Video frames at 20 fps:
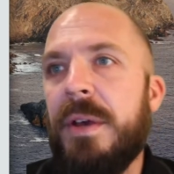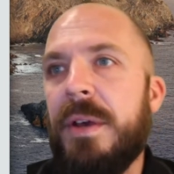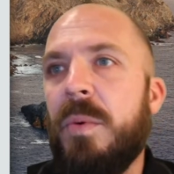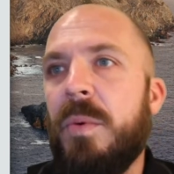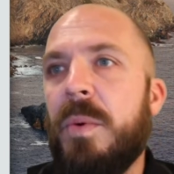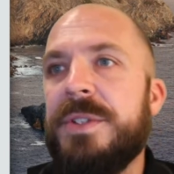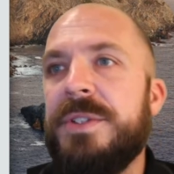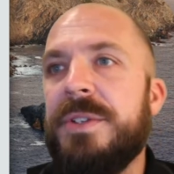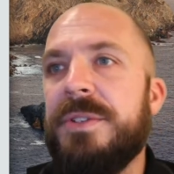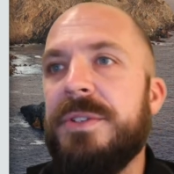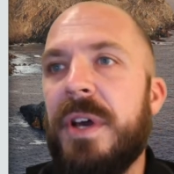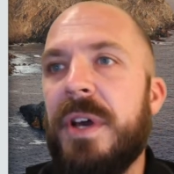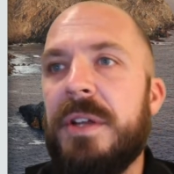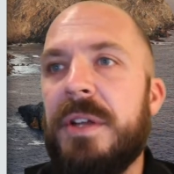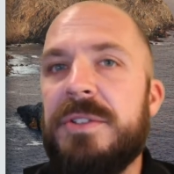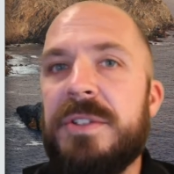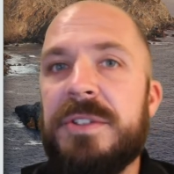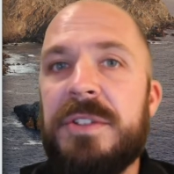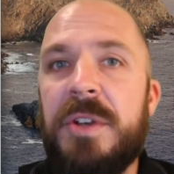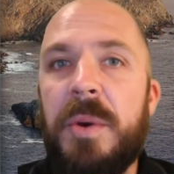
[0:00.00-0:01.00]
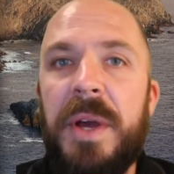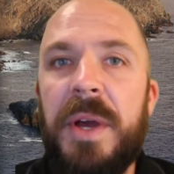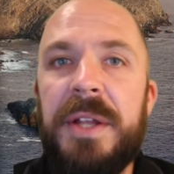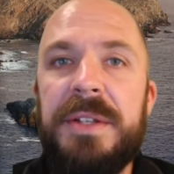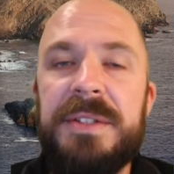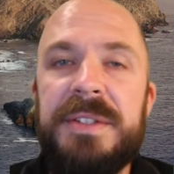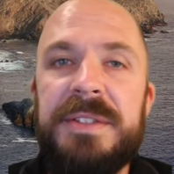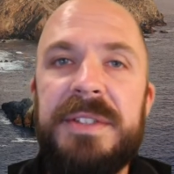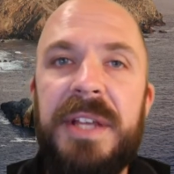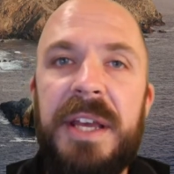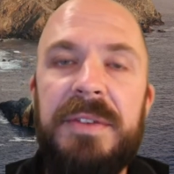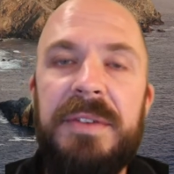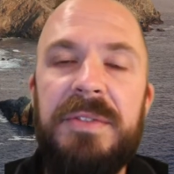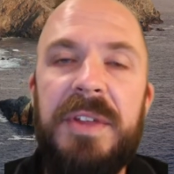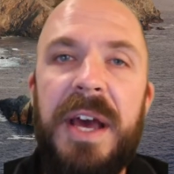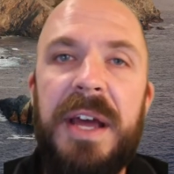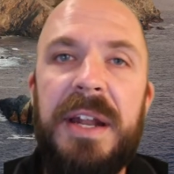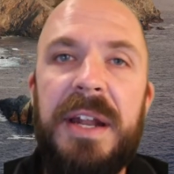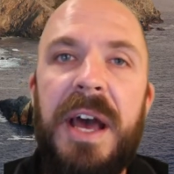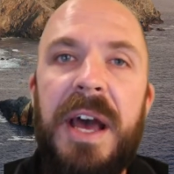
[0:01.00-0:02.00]
Once you're done, just go ahead and save
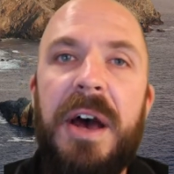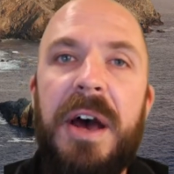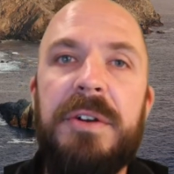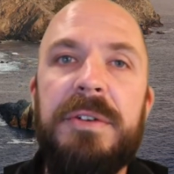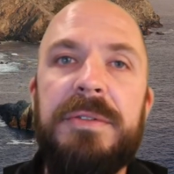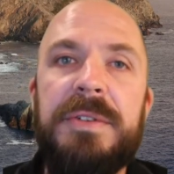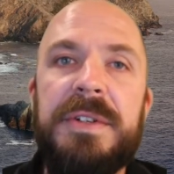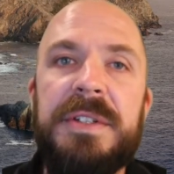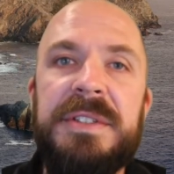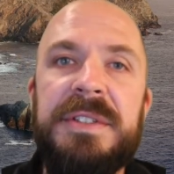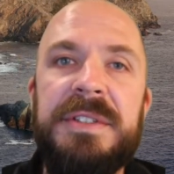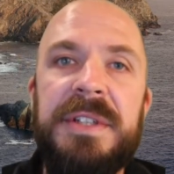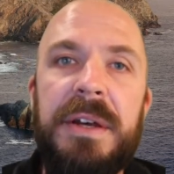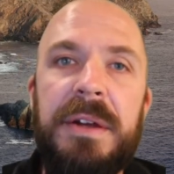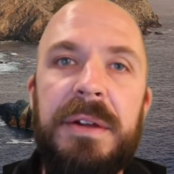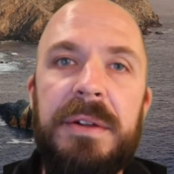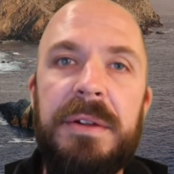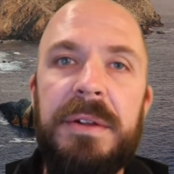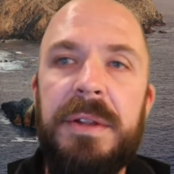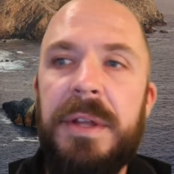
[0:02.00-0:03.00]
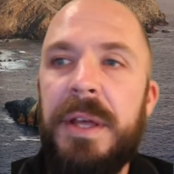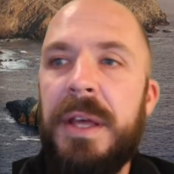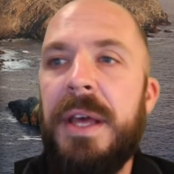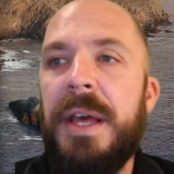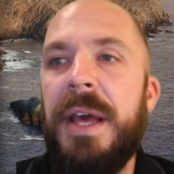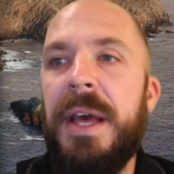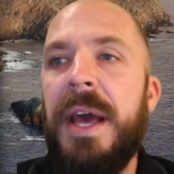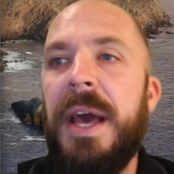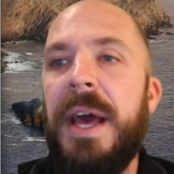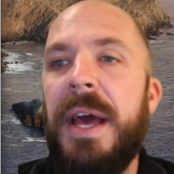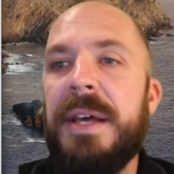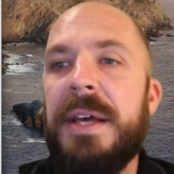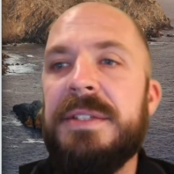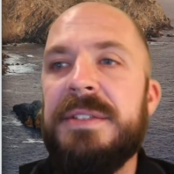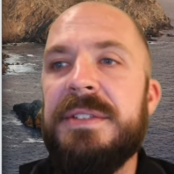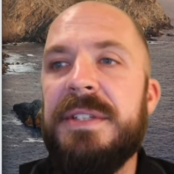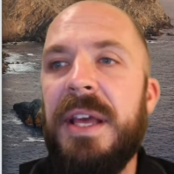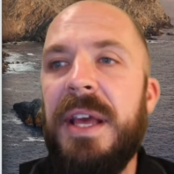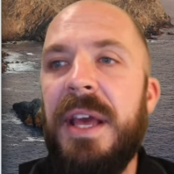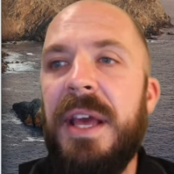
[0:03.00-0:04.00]
that out of Excel
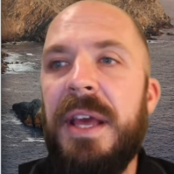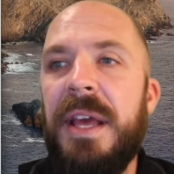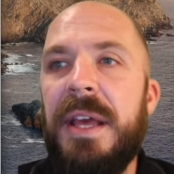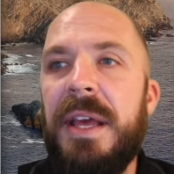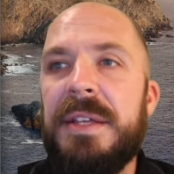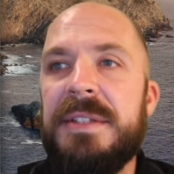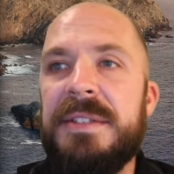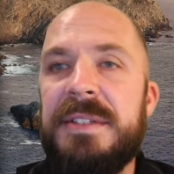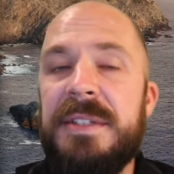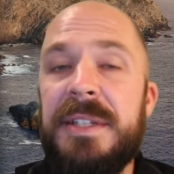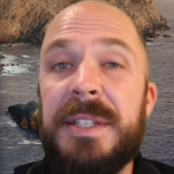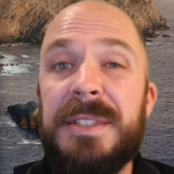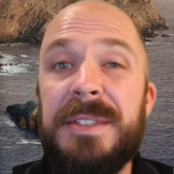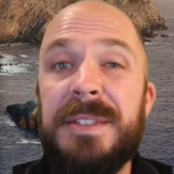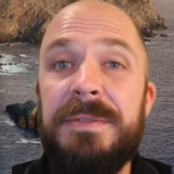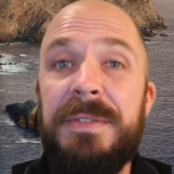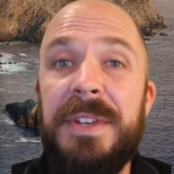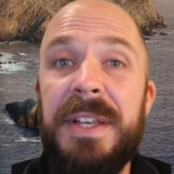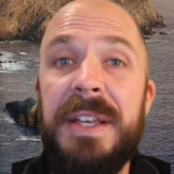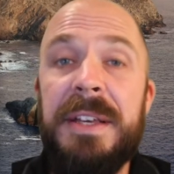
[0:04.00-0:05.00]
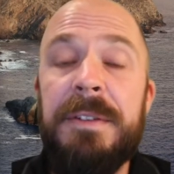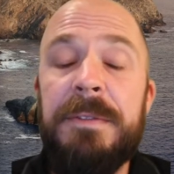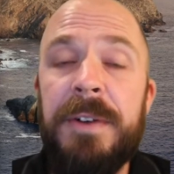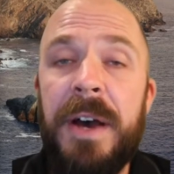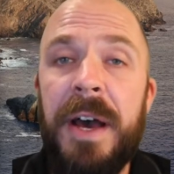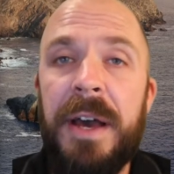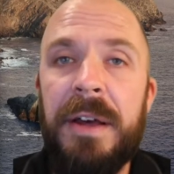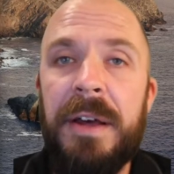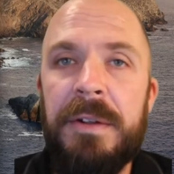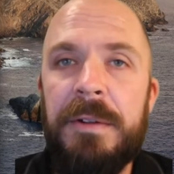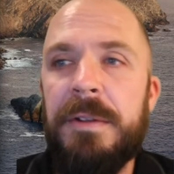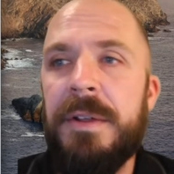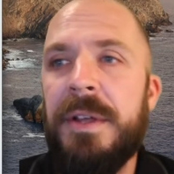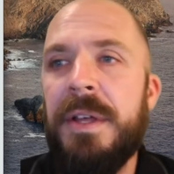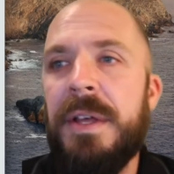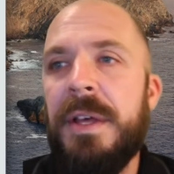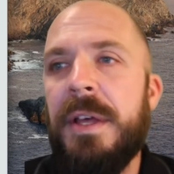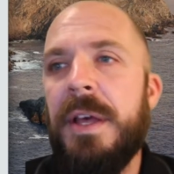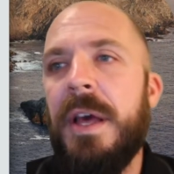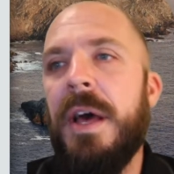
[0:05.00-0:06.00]
as a CSV file,
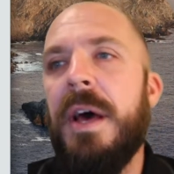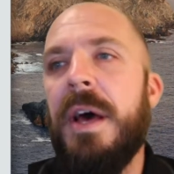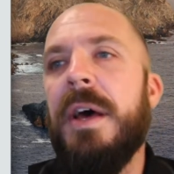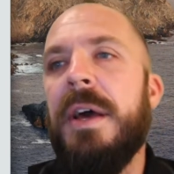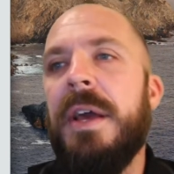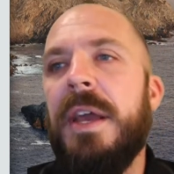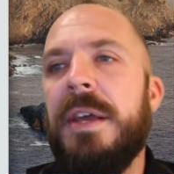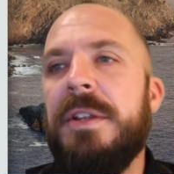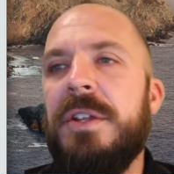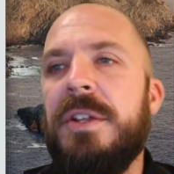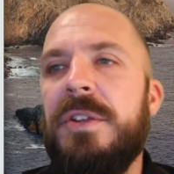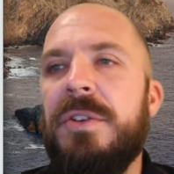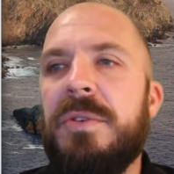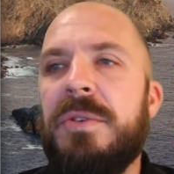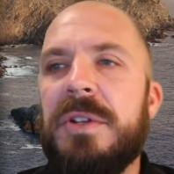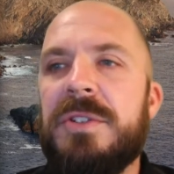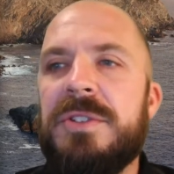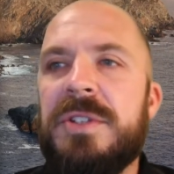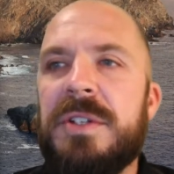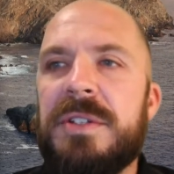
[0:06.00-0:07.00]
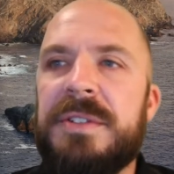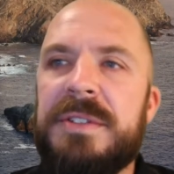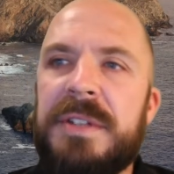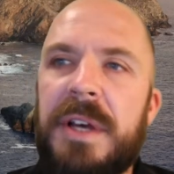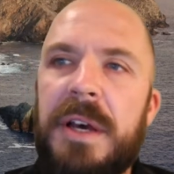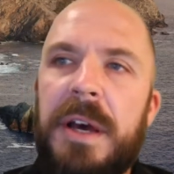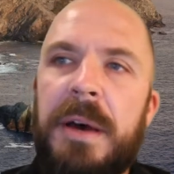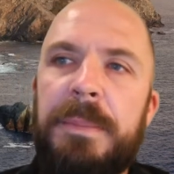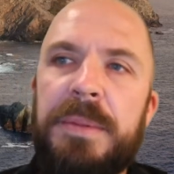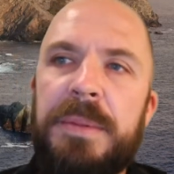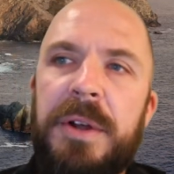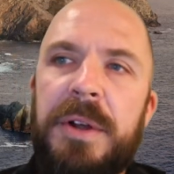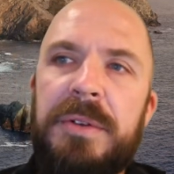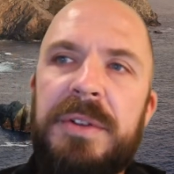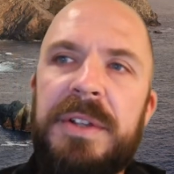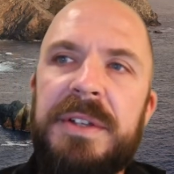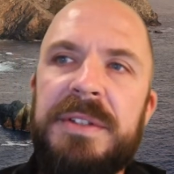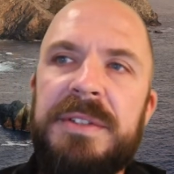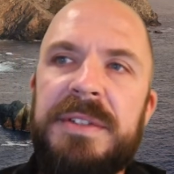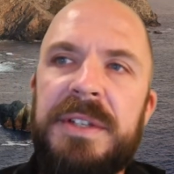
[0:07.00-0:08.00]
and then you can just upload
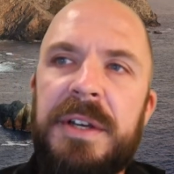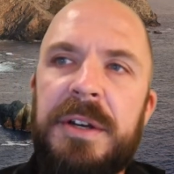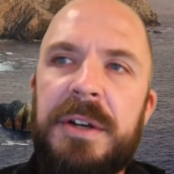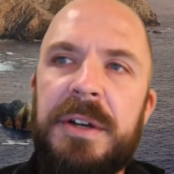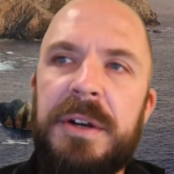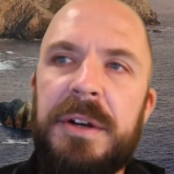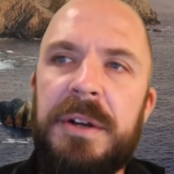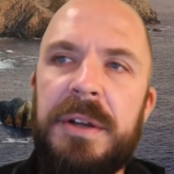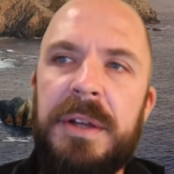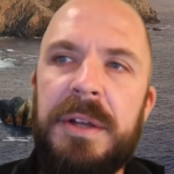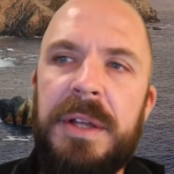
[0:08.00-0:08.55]
this here